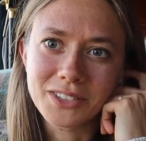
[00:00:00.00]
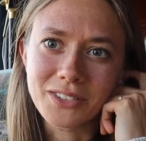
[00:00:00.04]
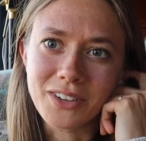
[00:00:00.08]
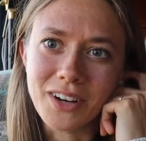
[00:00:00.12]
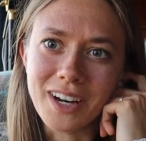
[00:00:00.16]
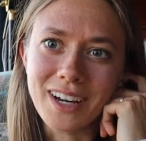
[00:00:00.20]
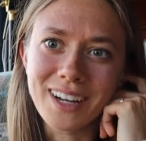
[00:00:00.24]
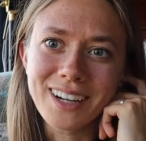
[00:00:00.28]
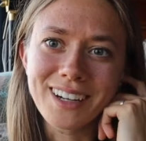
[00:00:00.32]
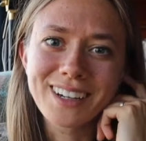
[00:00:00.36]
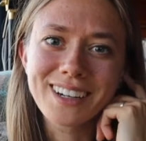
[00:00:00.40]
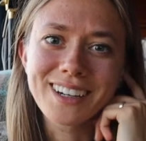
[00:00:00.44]

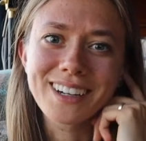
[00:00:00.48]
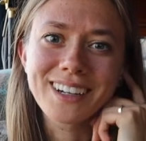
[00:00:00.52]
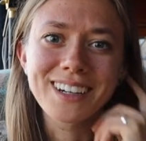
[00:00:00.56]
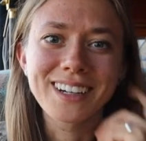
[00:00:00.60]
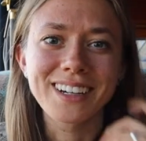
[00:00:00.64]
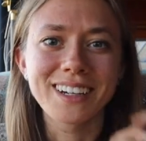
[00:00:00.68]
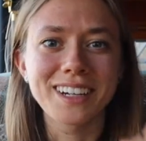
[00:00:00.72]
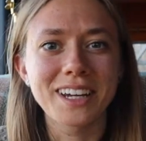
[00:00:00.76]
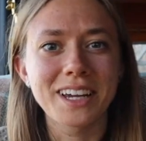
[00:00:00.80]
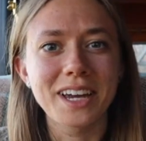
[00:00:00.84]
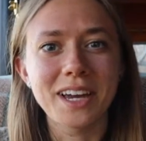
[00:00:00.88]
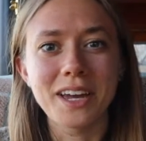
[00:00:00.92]
right?
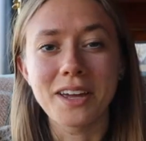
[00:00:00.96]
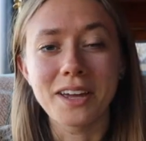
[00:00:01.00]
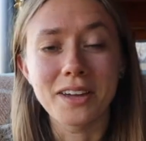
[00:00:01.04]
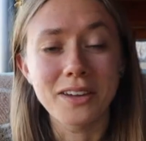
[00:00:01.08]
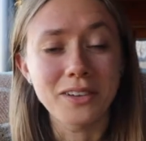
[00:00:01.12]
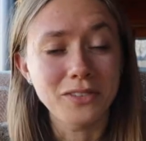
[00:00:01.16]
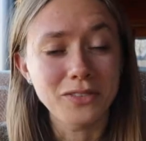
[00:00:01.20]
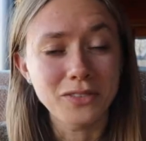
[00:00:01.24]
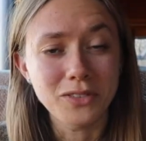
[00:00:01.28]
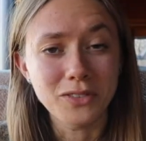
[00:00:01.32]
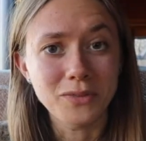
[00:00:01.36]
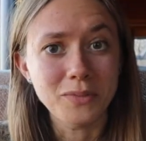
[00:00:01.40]

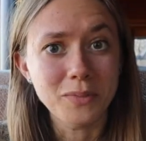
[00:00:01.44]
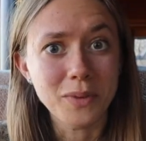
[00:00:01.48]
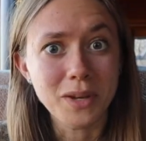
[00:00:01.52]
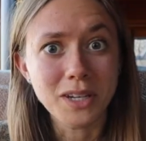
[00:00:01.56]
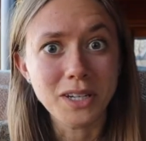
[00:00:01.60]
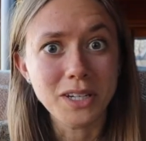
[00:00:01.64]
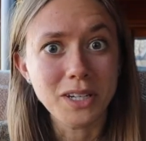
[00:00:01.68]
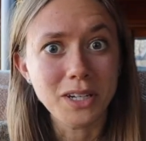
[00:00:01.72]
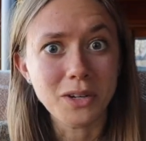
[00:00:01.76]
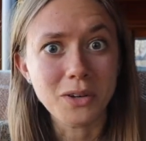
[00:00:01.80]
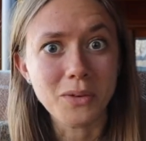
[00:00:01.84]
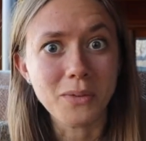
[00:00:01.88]
If you've
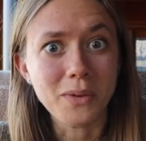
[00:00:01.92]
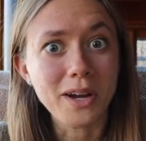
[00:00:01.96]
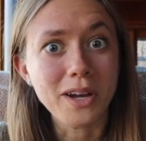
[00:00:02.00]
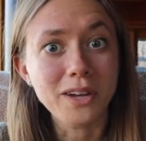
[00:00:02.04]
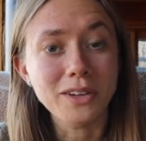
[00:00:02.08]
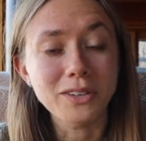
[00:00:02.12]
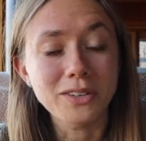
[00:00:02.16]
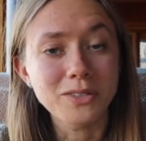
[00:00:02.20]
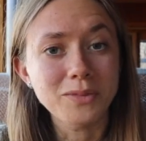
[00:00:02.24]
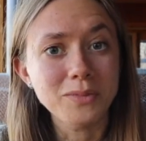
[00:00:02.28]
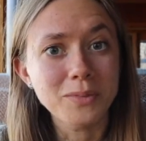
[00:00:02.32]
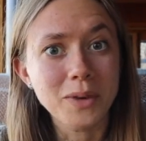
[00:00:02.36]
been here a
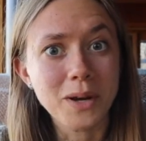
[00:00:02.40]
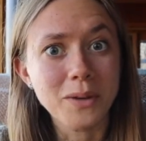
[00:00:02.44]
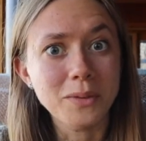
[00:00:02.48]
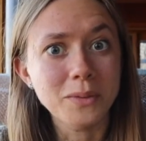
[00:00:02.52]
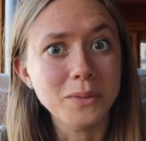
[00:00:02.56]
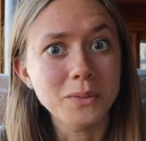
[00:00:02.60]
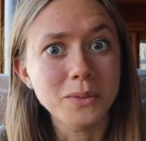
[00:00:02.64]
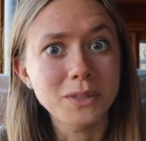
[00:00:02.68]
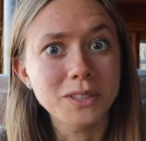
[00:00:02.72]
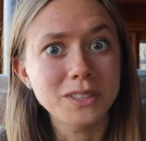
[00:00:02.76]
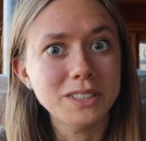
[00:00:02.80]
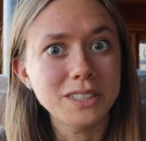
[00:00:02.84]
while, you've
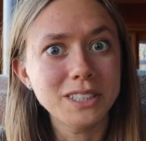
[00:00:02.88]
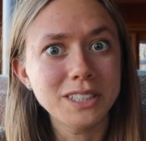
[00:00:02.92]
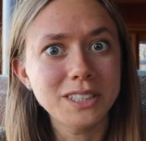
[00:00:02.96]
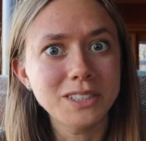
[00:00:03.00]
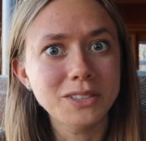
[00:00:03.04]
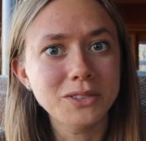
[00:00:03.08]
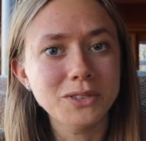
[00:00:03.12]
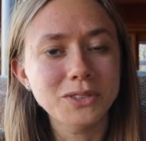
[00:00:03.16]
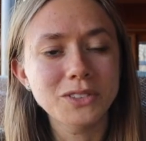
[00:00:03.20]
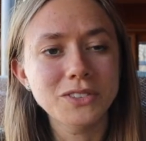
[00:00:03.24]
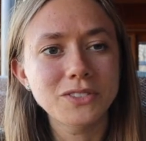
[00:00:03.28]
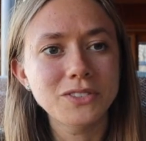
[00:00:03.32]
probably seen
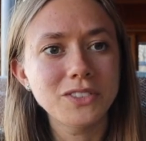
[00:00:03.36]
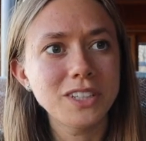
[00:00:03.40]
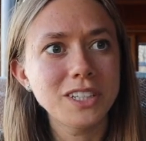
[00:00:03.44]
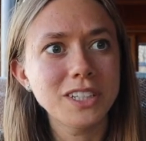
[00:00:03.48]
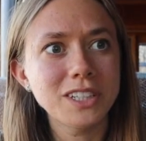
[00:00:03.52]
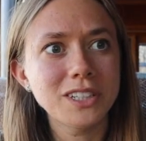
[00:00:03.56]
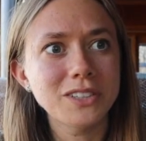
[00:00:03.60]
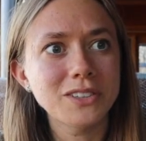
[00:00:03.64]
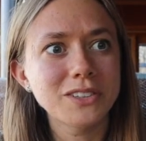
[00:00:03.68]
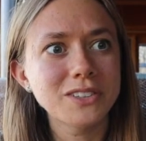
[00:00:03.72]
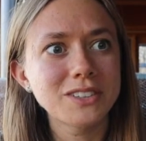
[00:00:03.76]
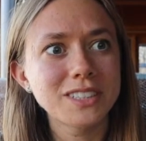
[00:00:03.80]
those
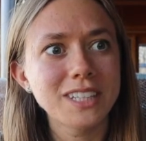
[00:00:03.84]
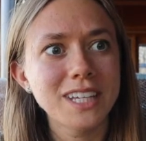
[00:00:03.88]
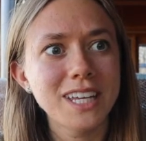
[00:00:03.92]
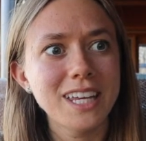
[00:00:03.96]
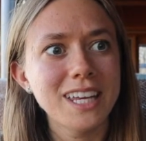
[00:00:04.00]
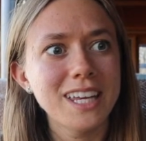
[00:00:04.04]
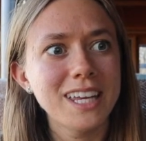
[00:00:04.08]
videos,